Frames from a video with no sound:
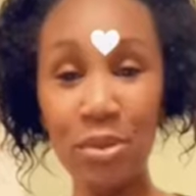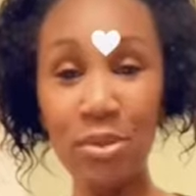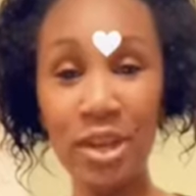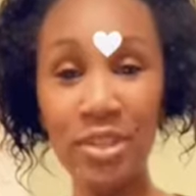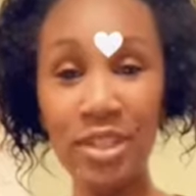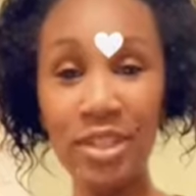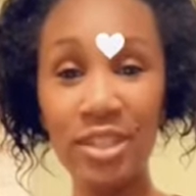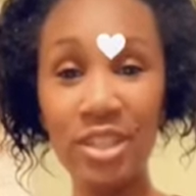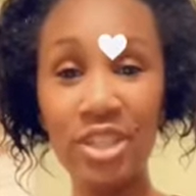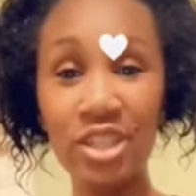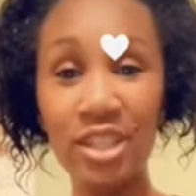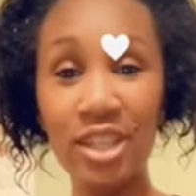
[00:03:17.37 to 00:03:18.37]
the condition.
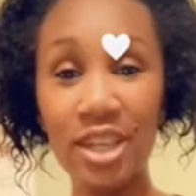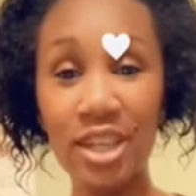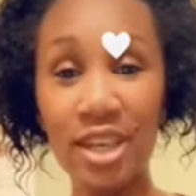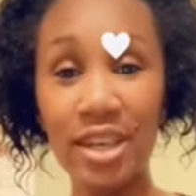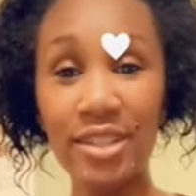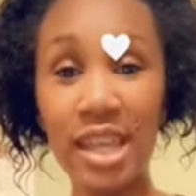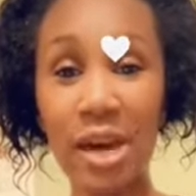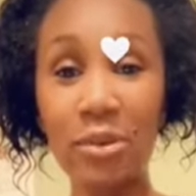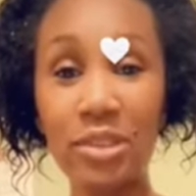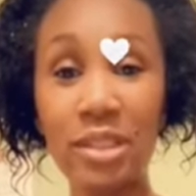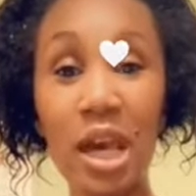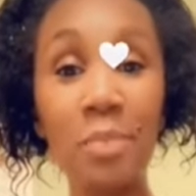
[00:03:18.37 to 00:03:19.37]
Now it's
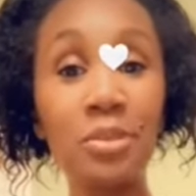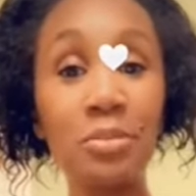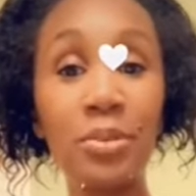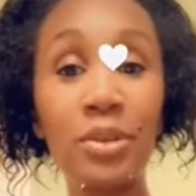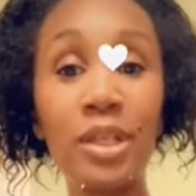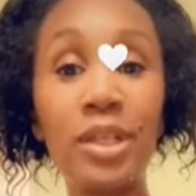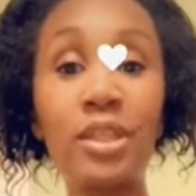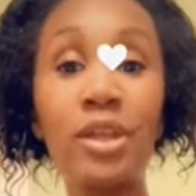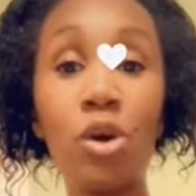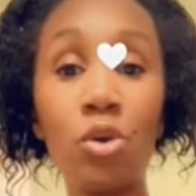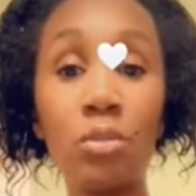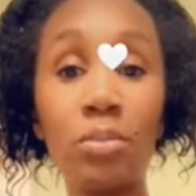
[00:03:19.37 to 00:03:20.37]
time to put in the
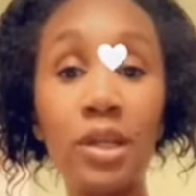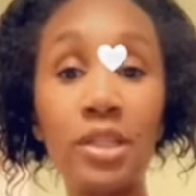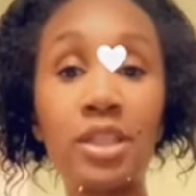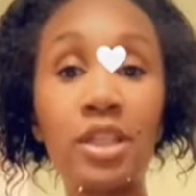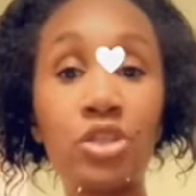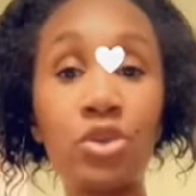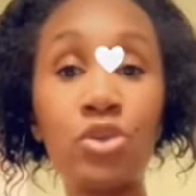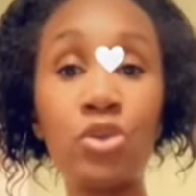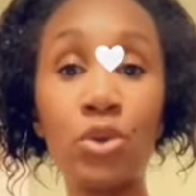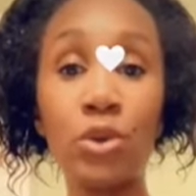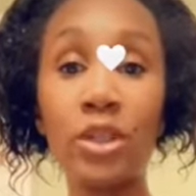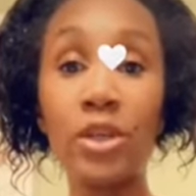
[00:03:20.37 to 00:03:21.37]
Olaplex that I showed you
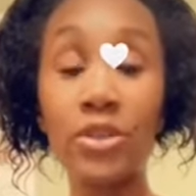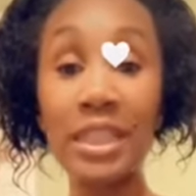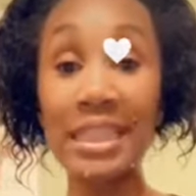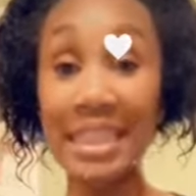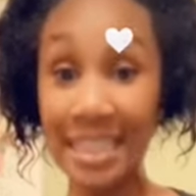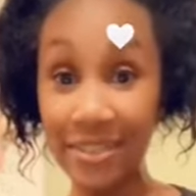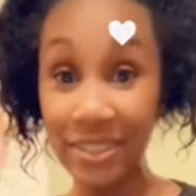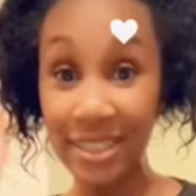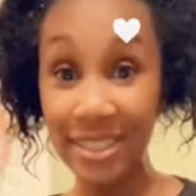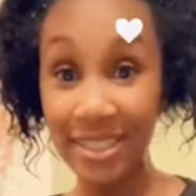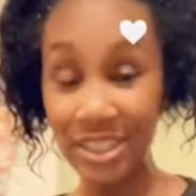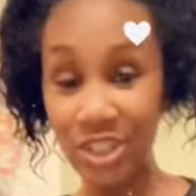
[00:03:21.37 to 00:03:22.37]
earlier, the leave-in
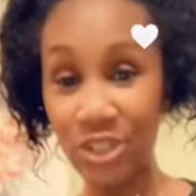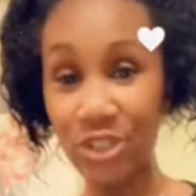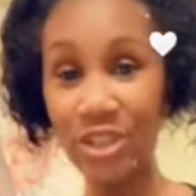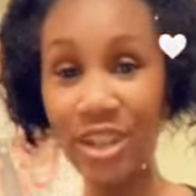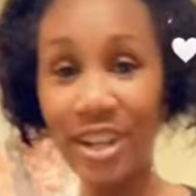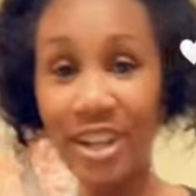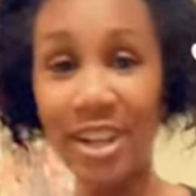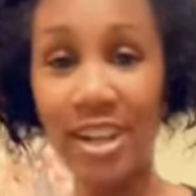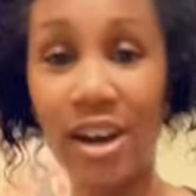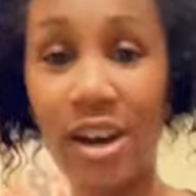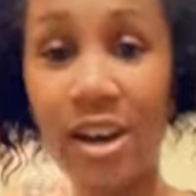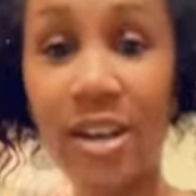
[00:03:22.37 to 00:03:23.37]
conditioner.
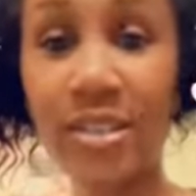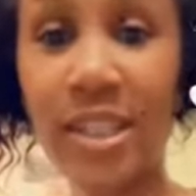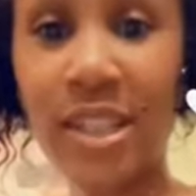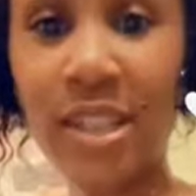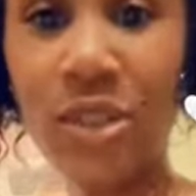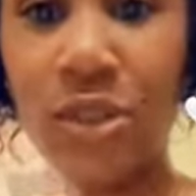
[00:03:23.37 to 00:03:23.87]
Take a look.